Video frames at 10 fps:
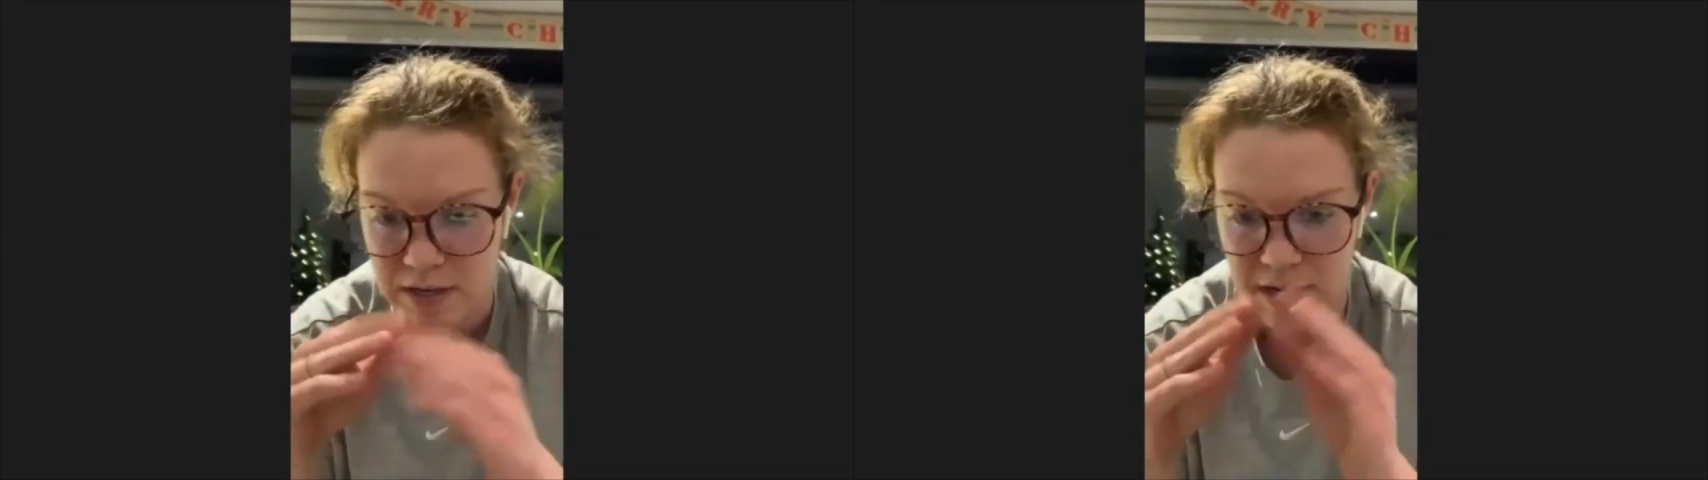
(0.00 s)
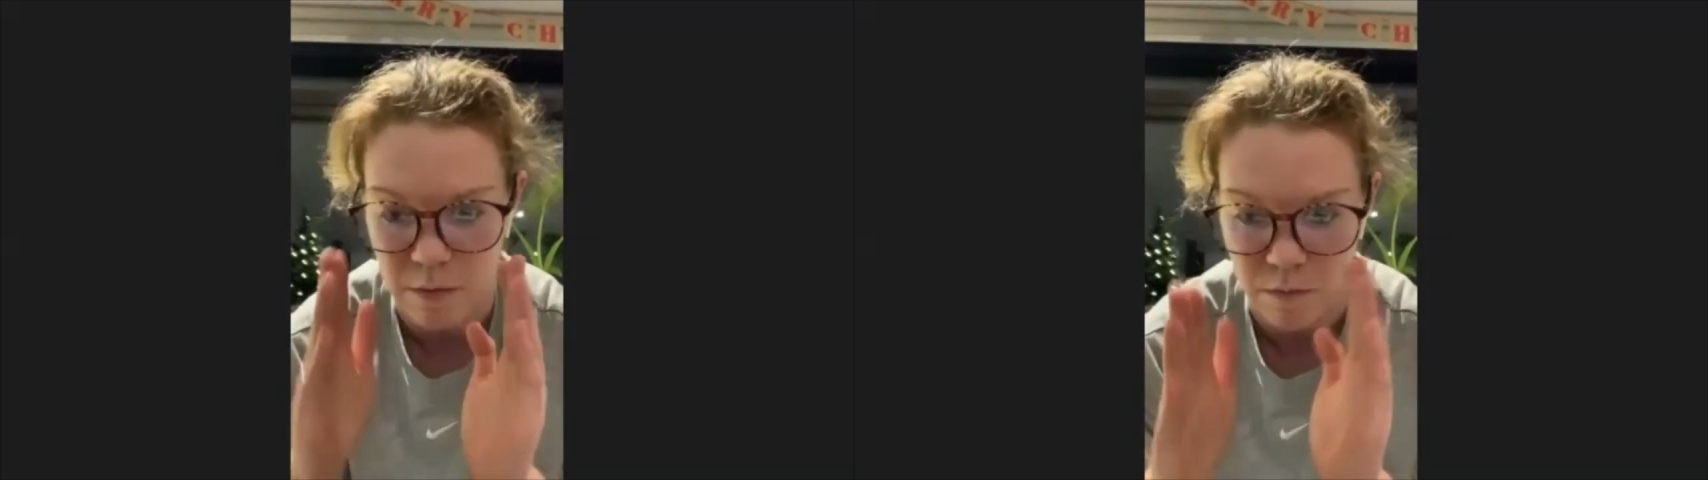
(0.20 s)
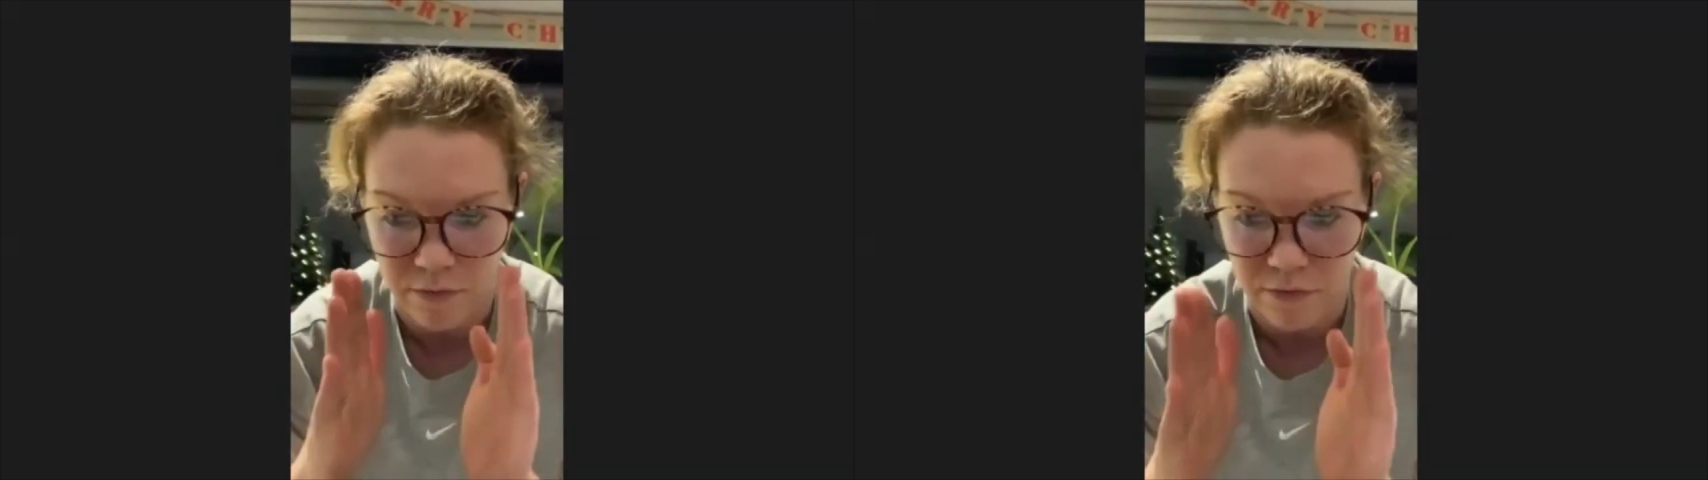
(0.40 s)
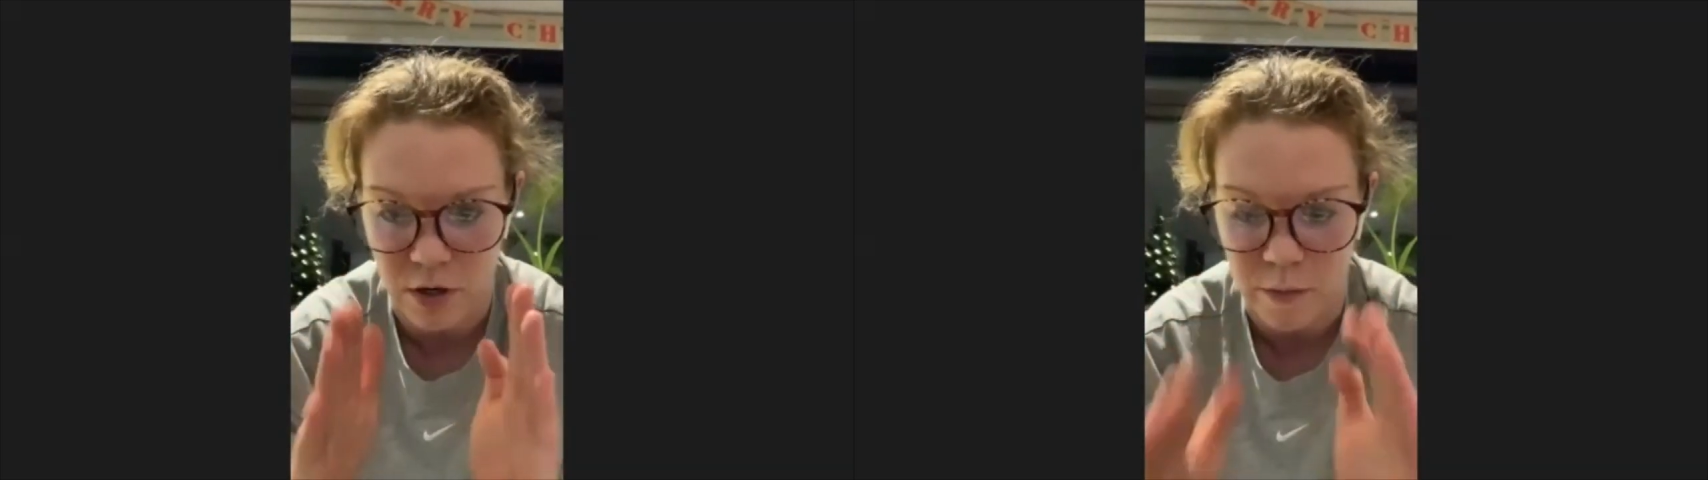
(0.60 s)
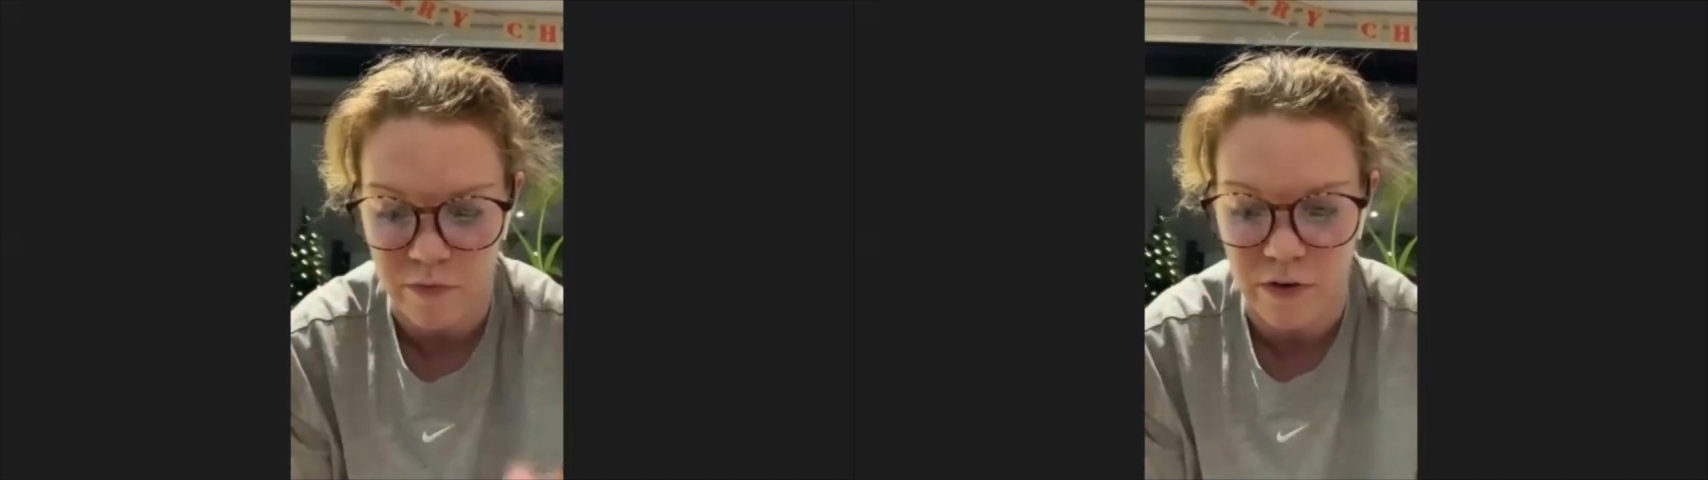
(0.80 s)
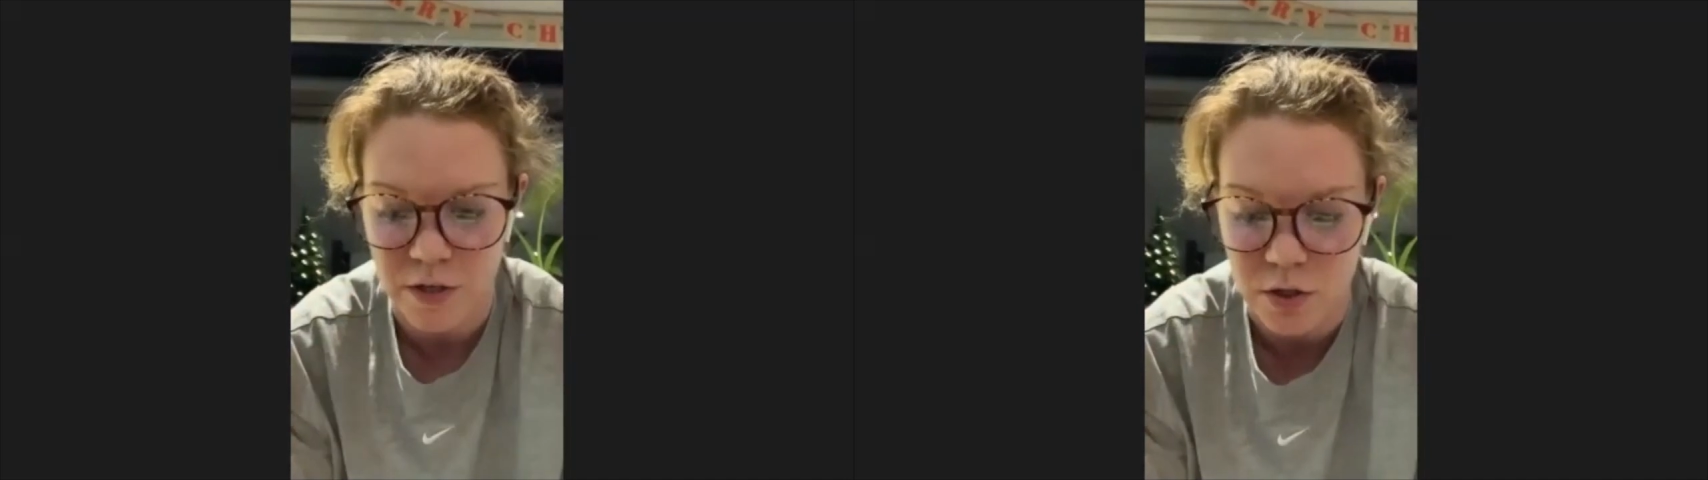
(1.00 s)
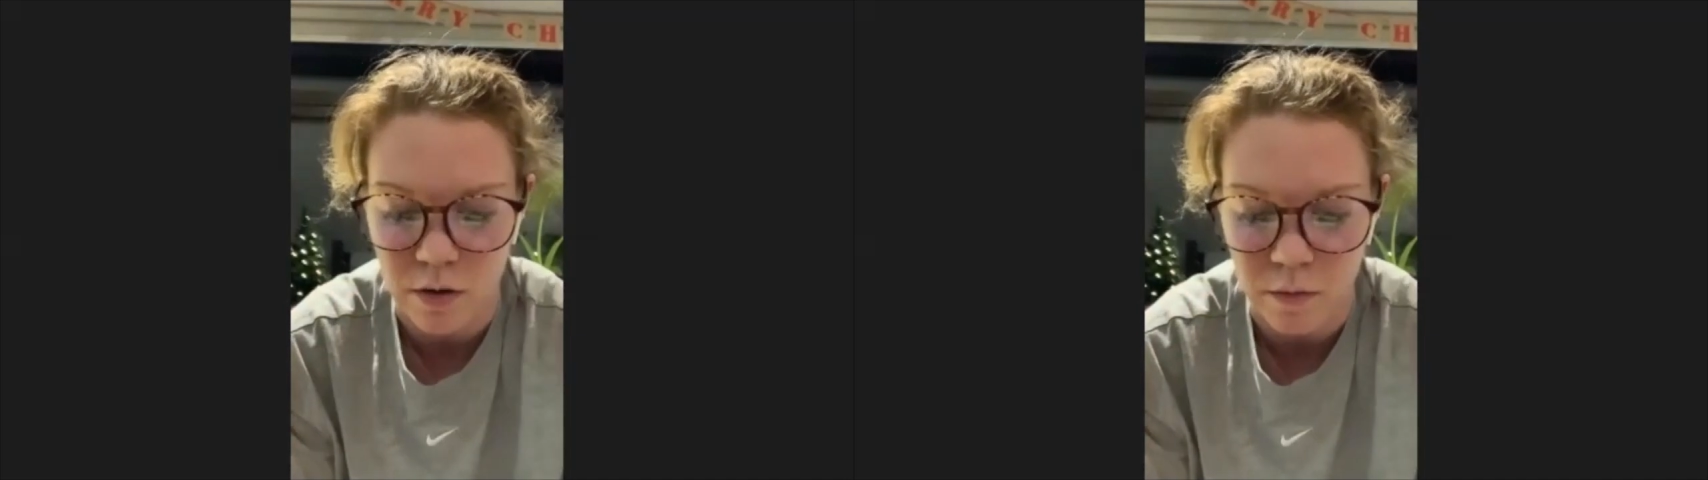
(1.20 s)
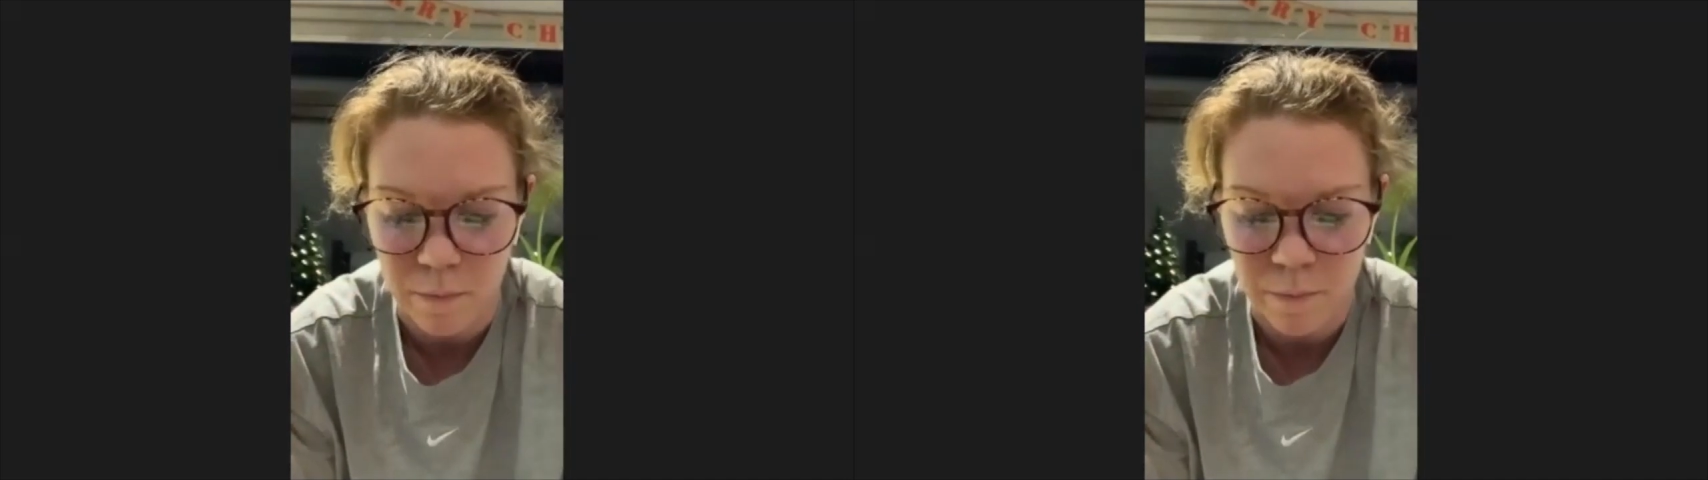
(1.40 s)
team, fully professional.